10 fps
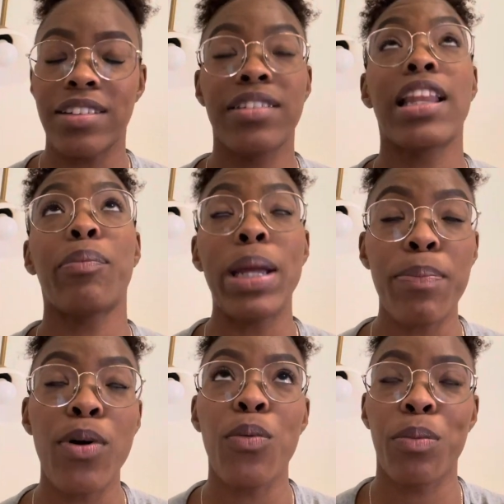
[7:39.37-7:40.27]
the
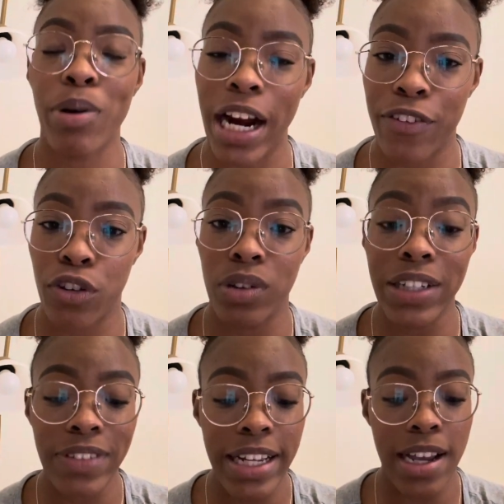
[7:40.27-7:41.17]
people were prideful
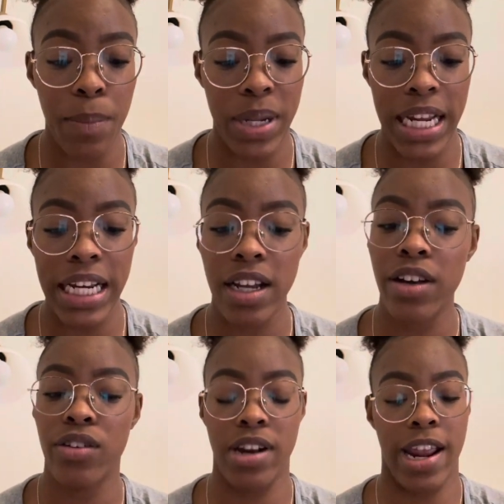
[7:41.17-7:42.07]
lifting up any
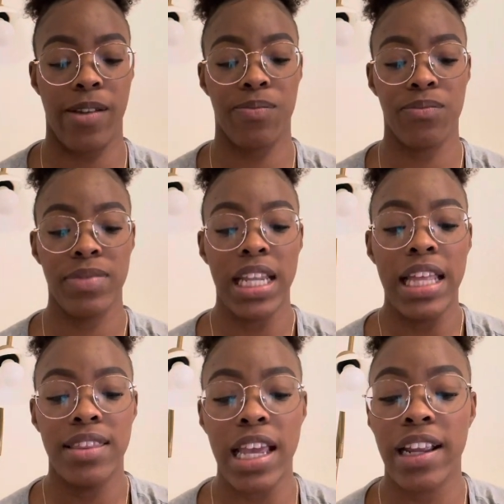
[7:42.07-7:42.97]
other name
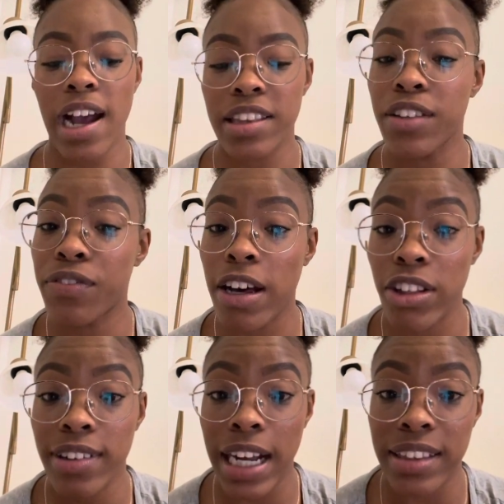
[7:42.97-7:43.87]
than god the father
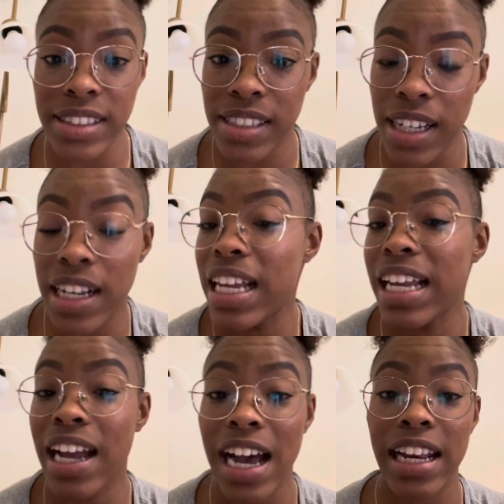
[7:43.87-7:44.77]
god the son
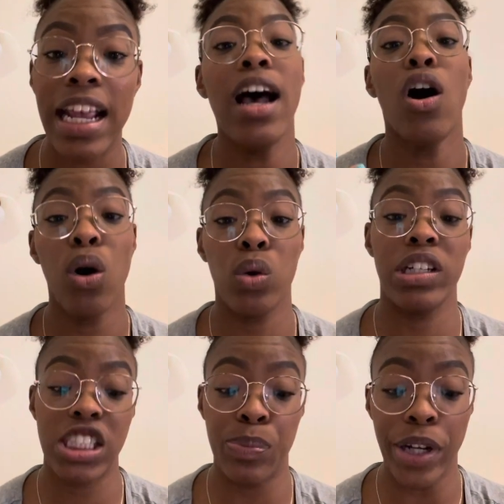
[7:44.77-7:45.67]
god holy
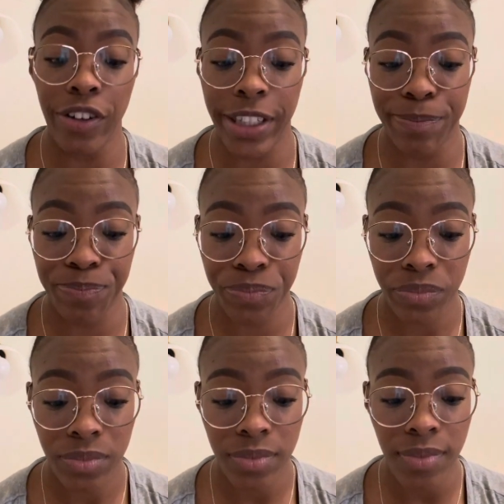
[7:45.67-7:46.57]
spirit
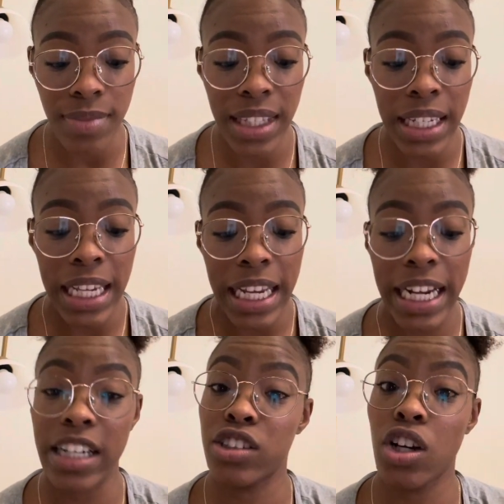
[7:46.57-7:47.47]

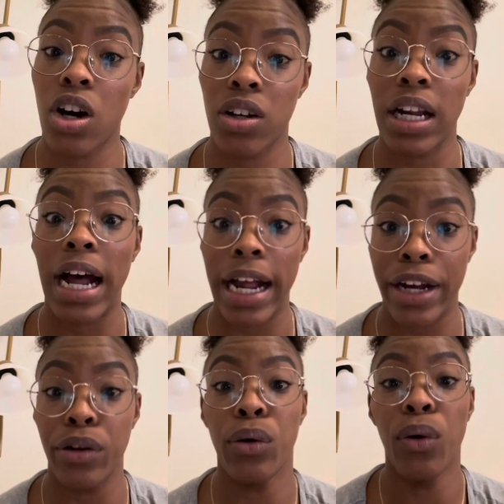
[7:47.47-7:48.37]
it is called
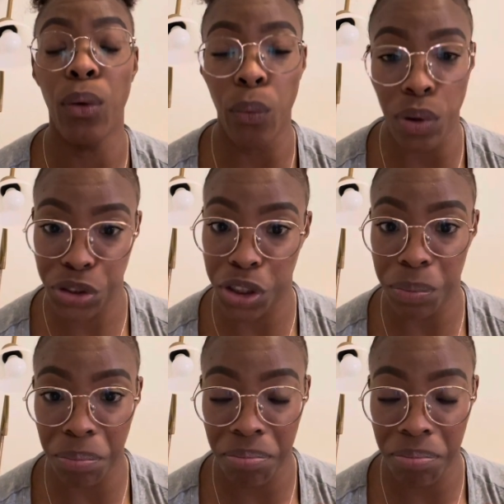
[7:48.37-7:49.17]
idol worship